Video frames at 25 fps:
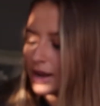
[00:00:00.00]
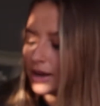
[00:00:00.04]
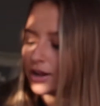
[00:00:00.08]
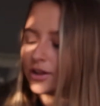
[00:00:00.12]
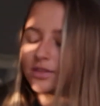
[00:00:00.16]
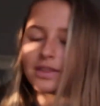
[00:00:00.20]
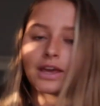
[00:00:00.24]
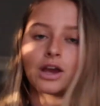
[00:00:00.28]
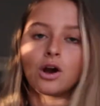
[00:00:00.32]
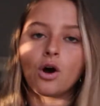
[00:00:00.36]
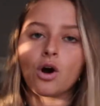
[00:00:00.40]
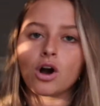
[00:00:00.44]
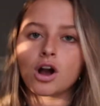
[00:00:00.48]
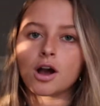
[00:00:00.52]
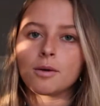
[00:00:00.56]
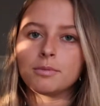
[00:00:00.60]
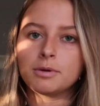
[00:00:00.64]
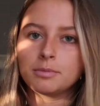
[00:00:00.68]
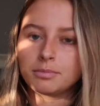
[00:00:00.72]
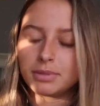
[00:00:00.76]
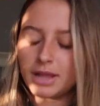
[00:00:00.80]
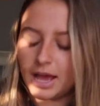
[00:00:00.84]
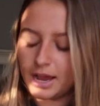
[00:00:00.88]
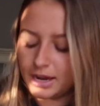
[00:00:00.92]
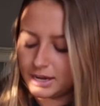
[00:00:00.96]
and it, they all come
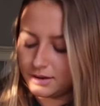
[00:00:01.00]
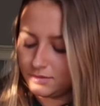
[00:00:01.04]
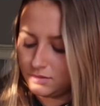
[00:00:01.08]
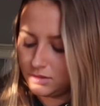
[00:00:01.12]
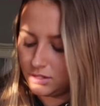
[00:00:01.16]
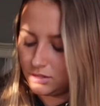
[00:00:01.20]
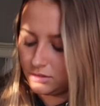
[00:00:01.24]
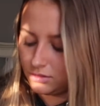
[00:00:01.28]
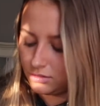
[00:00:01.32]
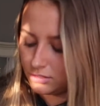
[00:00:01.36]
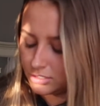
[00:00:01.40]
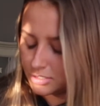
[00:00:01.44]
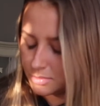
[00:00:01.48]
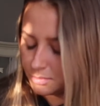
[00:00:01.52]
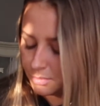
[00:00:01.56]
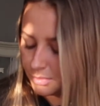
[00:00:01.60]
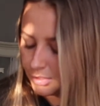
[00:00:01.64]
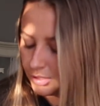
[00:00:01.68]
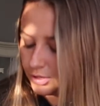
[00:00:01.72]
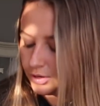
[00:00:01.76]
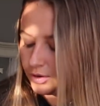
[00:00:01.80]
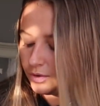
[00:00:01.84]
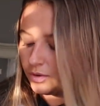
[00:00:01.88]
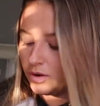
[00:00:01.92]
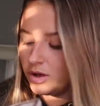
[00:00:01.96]
in black even though it looks
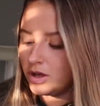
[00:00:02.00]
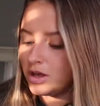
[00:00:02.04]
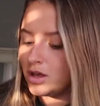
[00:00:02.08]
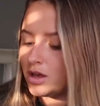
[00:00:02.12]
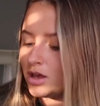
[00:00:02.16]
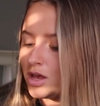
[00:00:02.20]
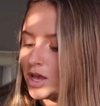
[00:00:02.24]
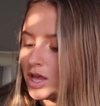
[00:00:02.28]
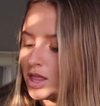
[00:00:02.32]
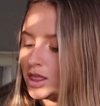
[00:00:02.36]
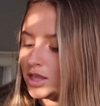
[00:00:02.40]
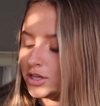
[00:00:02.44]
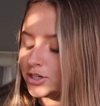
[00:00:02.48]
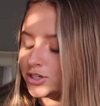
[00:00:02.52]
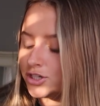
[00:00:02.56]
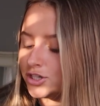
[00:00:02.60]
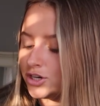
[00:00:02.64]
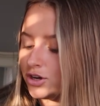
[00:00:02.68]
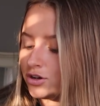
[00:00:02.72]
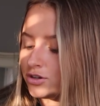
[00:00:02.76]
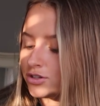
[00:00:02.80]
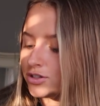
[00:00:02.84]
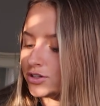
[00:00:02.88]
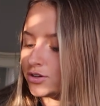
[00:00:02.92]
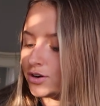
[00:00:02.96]
blue. And she
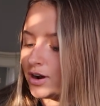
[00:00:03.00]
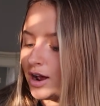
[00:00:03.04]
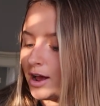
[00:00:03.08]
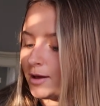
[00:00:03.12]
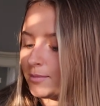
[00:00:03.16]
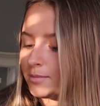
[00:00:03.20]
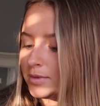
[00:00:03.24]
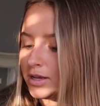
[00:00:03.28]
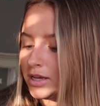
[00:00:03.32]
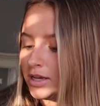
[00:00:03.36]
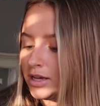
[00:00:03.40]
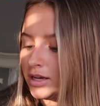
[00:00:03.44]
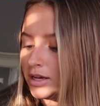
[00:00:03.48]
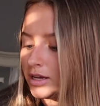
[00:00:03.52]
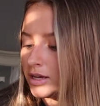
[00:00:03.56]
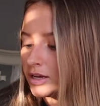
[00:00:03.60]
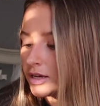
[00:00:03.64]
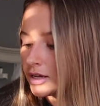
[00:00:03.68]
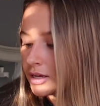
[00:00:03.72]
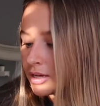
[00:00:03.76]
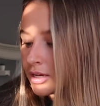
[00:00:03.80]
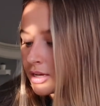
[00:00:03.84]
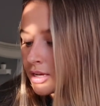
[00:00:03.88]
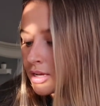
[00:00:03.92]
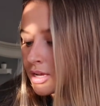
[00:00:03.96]
also got me
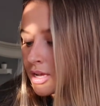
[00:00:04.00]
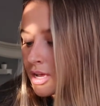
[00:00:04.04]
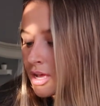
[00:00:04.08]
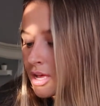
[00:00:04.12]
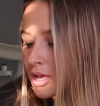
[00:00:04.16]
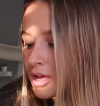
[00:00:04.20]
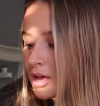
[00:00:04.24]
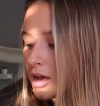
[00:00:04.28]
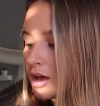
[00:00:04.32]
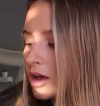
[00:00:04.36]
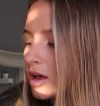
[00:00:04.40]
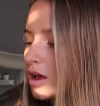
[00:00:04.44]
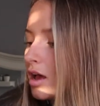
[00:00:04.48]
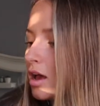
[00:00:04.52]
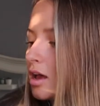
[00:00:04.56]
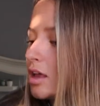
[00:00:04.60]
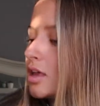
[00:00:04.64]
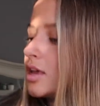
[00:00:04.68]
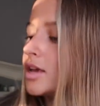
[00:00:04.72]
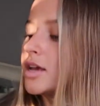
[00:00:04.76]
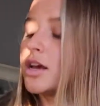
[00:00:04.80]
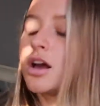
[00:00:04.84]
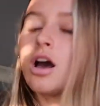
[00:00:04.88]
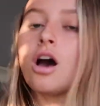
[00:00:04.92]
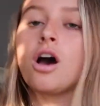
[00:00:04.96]

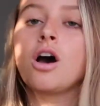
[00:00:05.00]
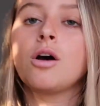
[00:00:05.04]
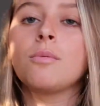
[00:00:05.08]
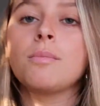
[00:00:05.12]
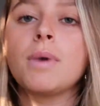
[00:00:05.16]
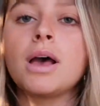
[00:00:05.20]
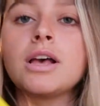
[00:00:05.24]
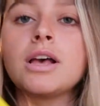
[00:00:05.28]
Become